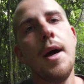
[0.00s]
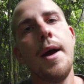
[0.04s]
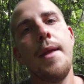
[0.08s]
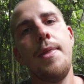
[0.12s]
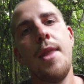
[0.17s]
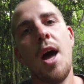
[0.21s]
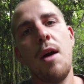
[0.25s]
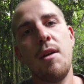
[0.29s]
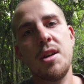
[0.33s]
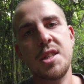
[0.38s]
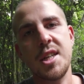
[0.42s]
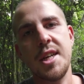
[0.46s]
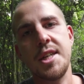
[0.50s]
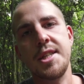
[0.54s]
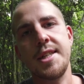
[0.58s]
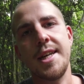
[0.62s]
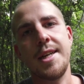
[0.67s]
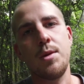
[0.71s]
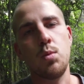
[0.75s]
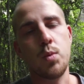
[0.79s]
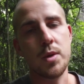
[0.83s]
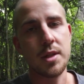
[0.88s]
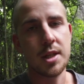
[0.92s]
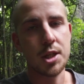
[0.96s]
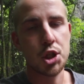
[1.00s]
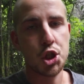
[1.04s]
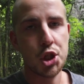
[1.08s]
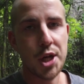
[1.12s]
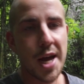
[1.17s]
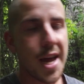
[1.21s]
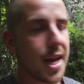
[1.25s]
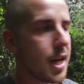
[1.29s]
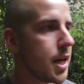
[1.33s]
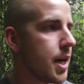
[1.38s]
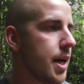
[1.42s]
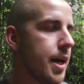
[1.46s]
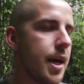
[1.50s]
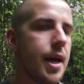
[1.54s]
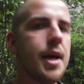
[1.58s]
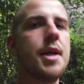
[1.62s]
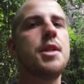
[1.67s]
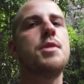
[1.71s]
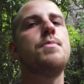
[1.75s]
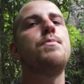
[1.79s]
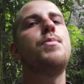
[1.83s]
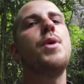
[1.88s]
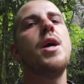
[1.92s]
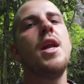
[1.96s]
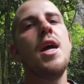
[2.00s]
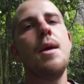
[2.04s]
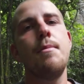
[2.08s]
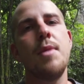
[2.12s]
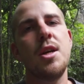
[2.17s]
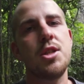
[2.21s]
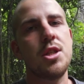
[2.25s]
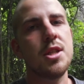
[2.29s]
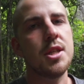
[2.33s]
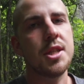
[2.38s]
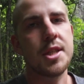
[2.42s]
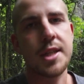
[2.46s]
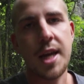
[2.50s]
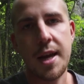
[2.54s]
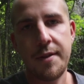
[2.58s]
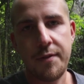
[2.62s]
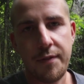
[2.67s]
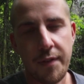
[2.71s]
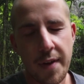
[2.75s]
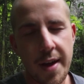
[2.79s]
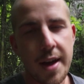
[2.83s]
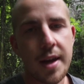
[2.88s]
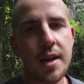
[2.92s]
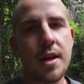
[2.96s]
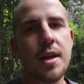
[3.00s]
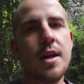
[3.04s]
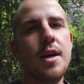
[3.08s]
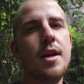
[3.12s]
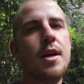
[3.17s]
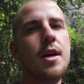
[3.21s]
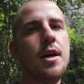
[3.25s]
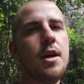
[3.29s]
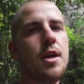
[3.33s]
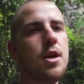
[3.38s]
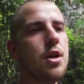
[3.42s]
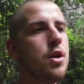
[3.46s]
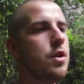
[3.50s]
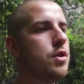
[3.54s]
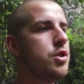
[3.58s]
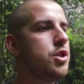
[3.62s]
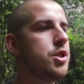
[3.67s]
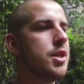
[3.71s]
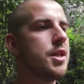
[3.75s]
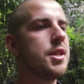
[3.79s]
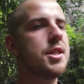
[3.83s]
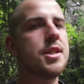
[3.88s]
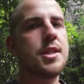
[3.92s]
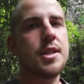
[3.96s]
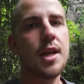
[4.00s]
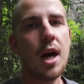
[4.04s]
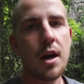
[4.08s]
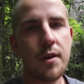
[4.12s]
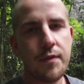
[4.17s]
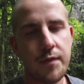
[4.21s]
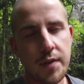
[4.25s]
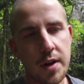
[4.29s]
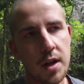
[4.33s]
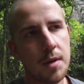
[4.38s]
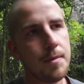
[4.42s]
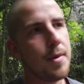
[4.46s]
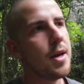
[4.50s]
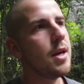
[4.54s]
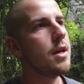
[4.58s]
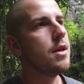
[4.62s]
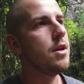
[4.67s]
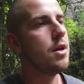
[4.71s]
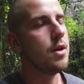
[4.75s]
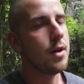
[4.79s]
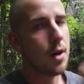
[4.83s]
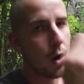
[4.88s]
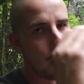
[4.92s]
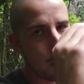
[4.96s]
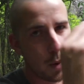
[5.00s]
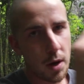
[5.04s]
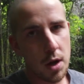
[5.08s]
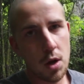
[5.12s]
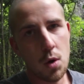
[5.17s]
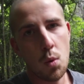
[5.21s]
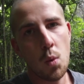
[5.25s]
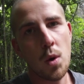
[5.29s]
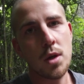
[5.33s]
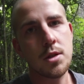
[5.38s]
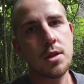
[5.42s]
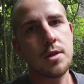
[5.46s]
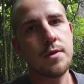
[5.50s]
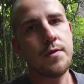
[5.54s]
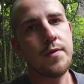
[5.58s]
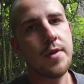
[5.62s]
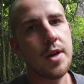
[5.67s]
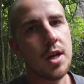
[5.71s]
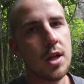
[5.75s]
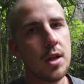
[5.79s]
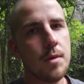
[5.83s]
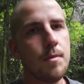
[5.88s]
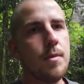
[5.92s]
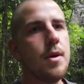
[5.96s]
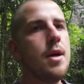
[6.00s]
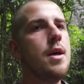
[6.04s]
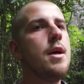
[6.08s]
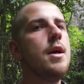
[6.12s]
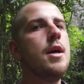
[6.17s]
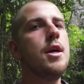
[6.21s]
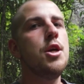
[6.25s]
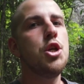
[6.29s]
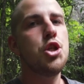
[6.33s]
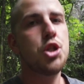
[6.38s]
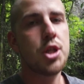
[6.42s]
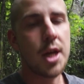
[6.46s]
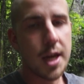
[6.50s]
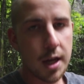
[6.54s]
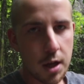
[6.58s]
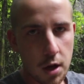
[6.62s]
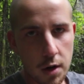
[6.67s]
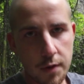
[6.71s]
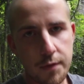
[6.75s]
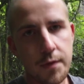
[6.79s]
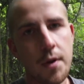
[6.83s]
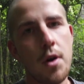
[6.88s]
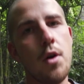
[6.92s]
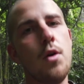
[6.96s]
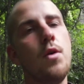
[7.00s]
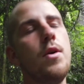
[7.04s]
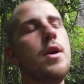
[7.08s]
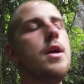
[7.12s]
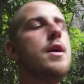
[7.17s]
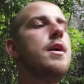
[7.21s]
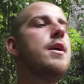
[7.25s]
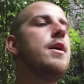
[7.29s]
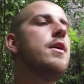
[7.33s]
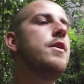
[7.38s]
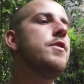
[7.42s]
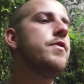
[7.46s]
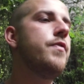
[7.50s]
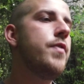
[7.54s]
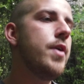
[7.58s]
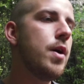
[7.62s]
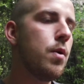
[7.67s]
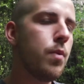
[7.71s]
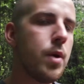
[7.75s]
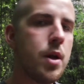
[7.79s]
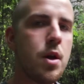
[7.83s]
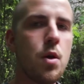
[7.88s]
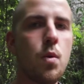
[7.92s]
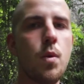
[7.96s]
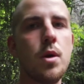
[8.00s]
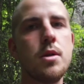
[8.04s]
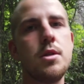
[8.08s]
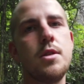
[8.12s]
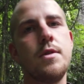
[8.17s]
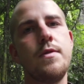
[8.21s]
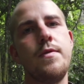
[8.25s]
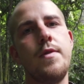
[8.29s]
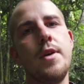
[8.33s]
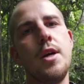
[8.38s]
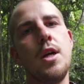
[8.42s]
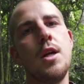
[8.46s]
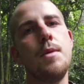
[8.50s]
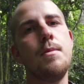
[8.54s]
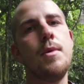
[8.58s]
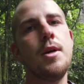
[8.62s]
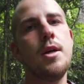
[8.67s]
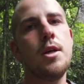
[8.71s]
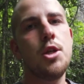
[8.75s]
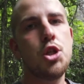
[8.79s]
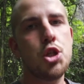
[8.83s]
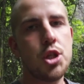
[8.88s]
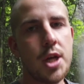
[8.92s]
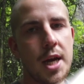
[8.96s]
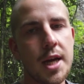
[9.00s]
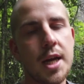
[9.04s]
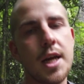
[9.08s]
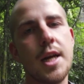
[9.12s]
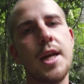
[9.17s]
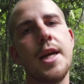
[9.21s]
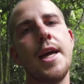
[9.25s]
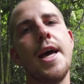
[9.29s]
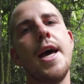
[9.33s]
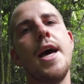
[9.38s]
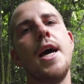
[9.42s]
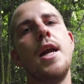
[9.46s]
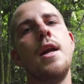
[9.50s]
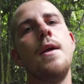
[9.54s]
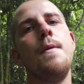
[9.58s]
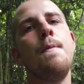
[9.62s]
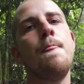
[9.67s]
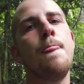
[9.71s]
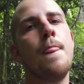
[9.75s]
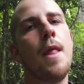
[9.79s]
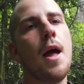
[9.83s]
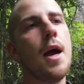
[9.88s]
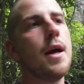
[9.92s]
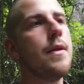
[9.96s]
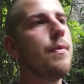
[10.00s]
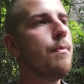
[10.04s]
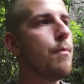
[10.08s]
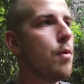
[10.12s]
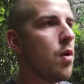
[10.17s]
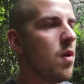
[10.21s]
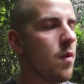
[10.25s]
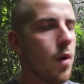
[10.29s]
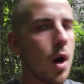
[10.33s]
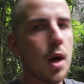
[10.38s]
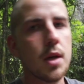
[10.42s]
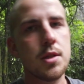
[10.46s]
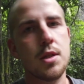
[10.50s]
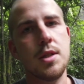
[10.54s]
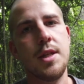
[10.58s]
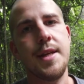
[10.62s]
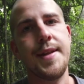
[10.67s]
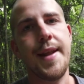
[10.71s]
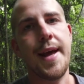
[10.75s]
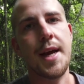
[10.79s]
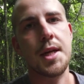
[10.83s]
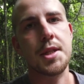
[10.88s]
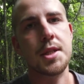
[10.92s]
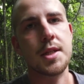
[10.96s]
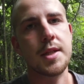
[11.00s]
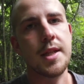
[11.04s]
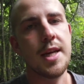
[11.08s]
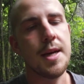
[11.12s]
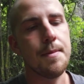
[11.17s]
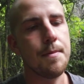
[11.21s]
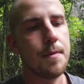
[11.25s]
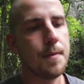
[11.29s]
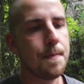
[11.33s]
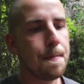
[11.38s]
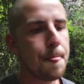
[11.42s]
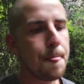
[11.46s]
Now, as I said with the shake, it's pretty much the same thing. You just start filming, you know what you want to film, shake your phone, film what you want to film, shake it again, and move on to the next clip.